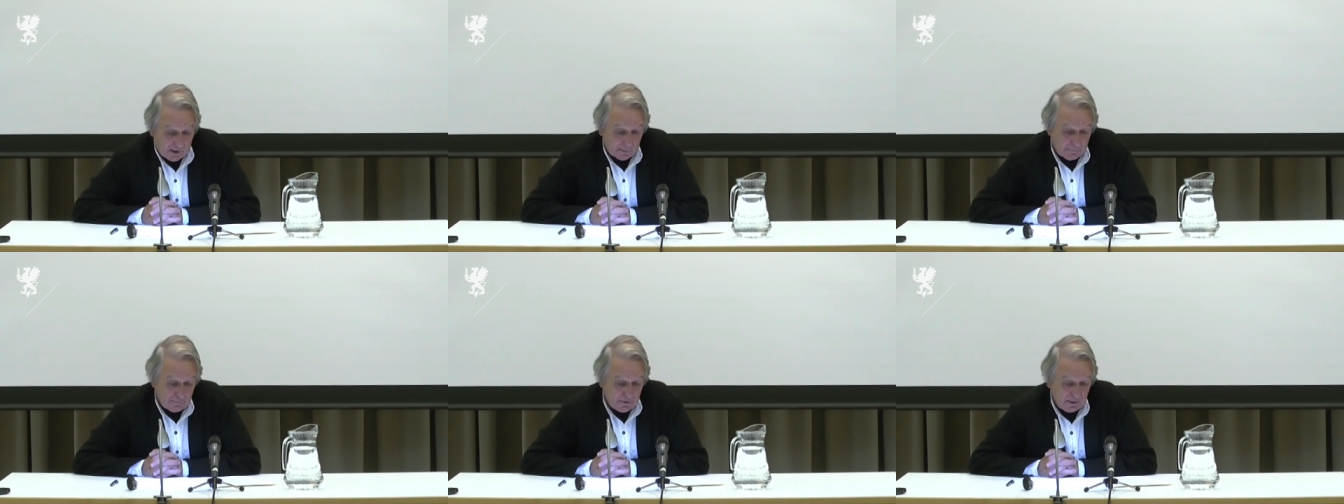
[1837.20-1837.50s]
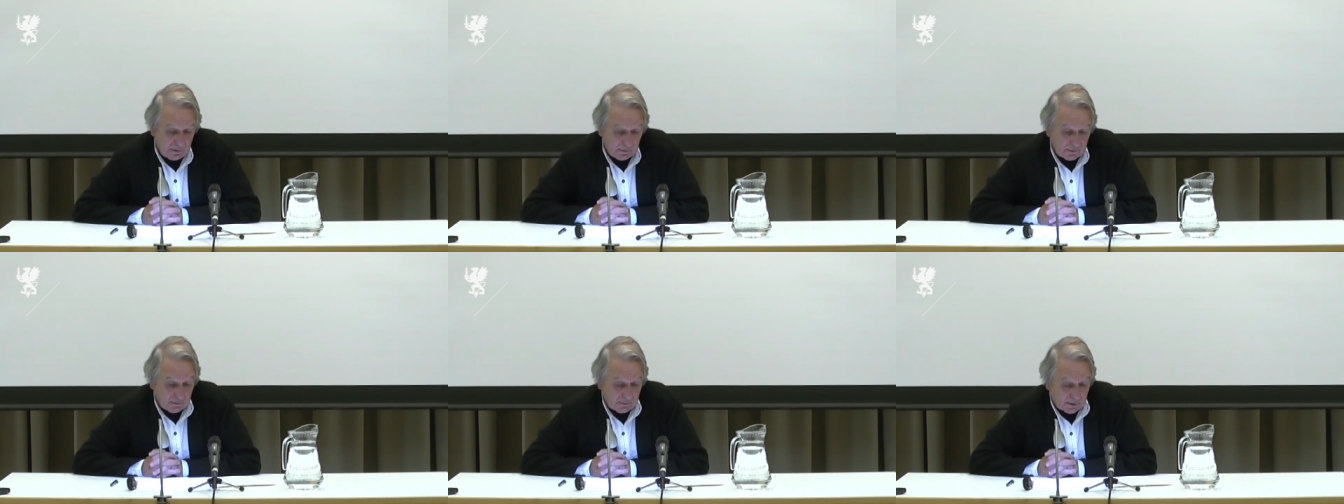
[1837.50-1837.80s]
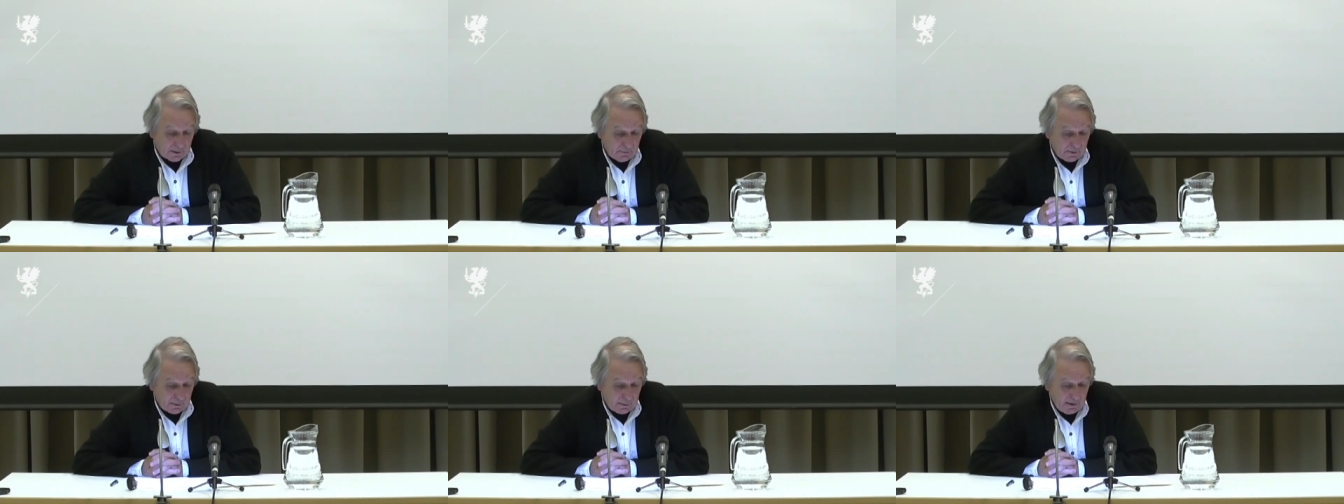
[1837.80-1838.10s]

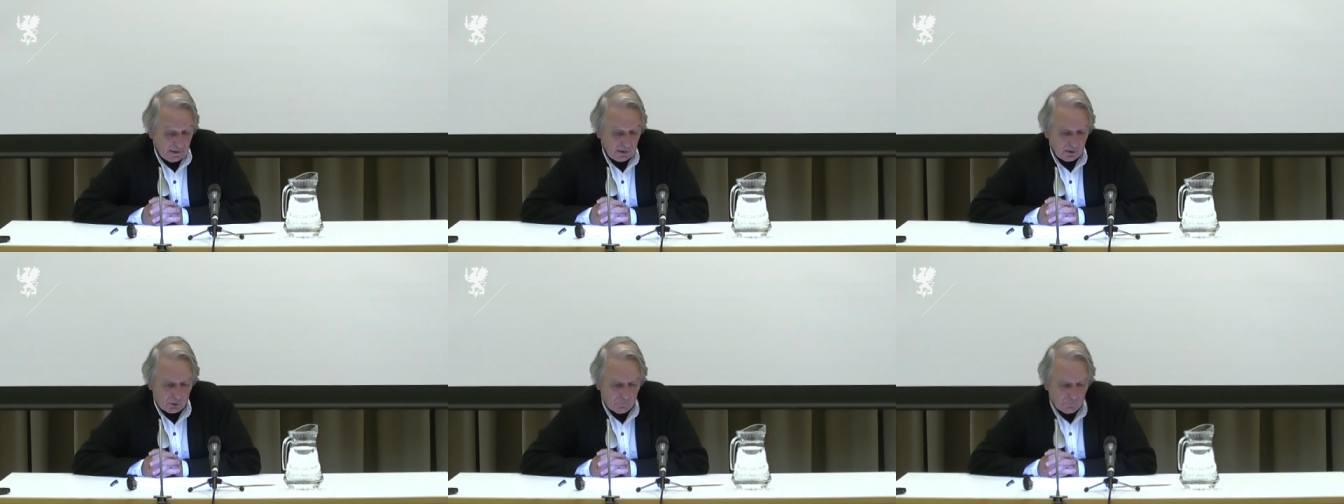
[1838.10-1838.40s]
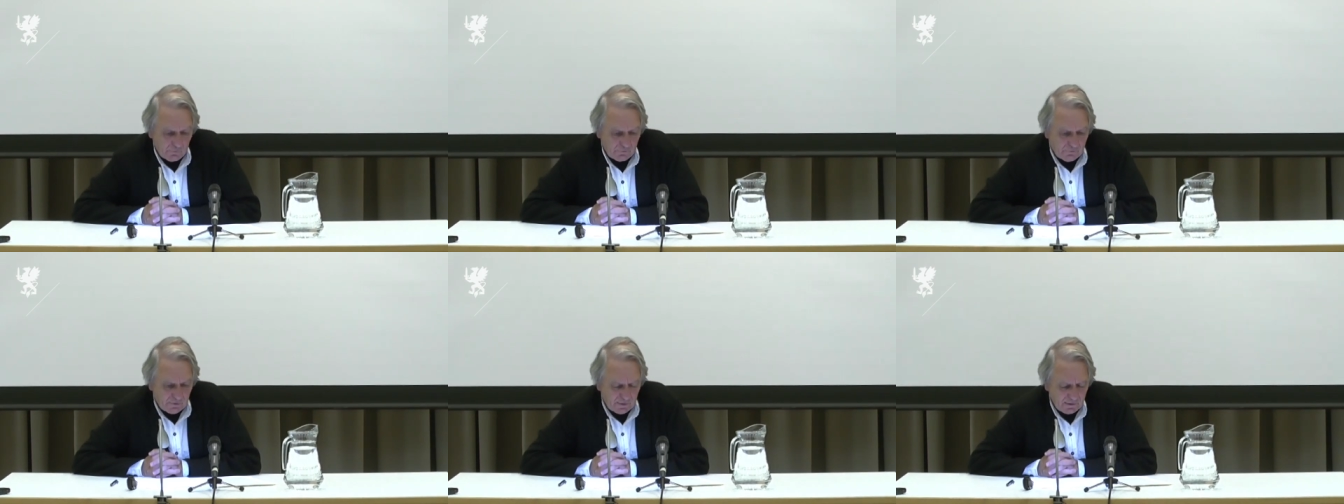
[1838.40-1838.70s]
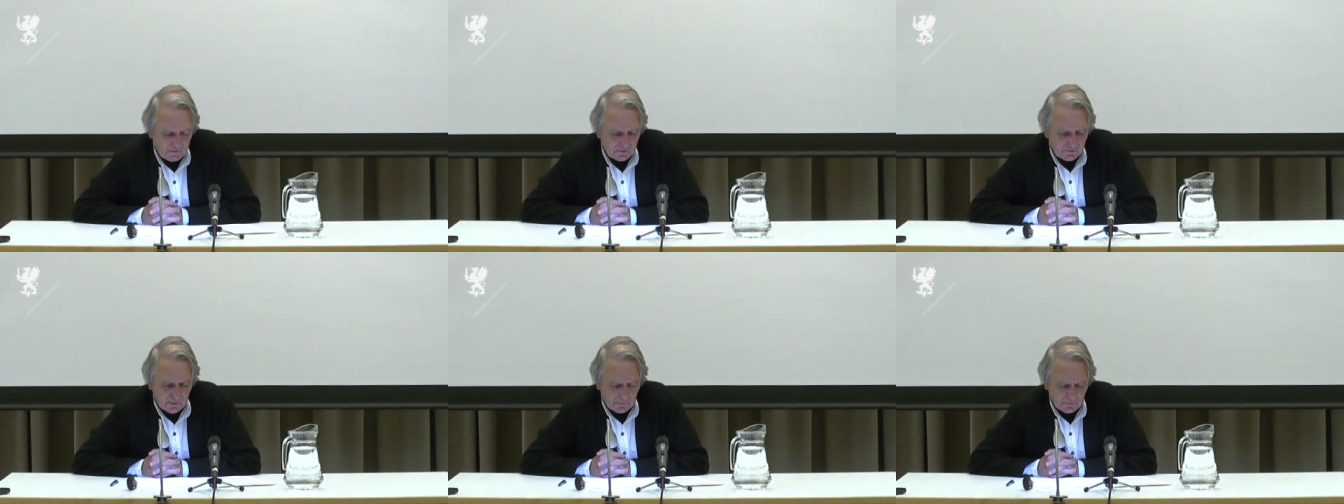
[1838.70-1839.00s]
appearing of
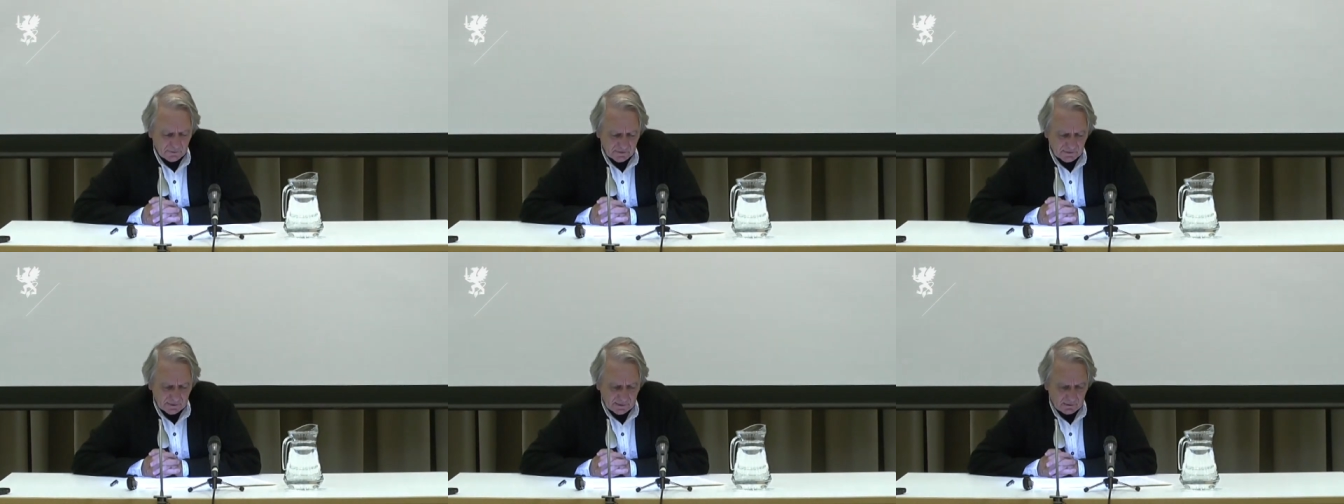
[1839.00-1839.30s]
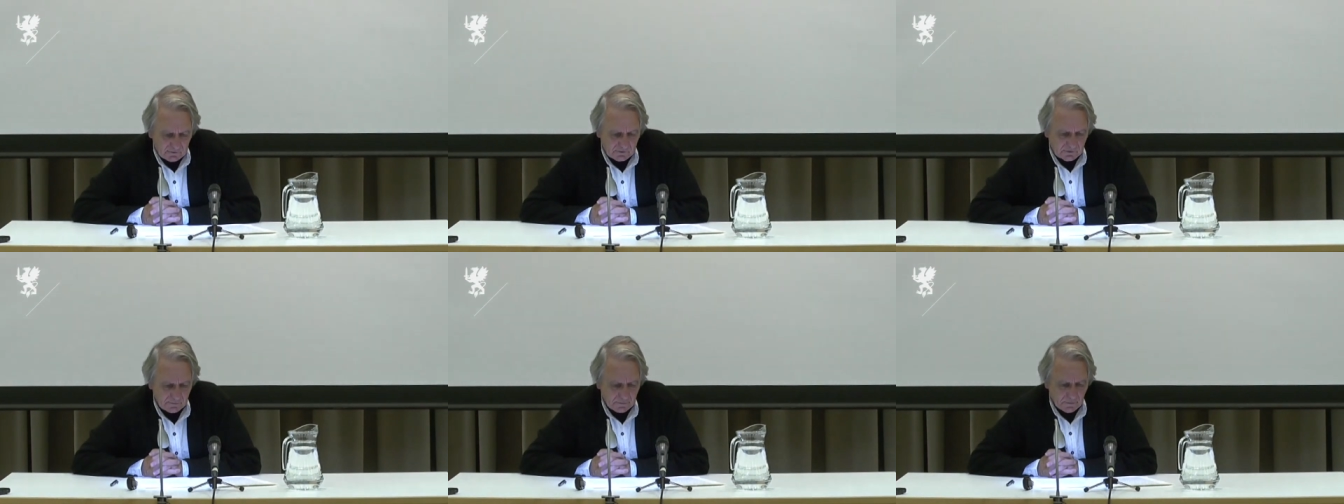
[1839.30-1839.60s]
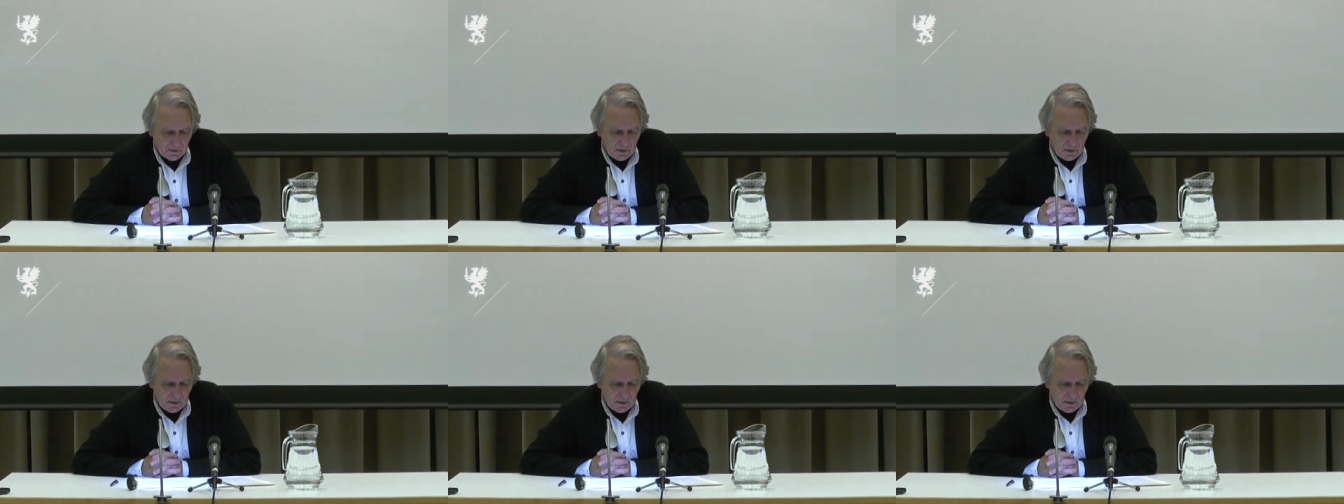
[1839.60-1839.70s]
things themselves,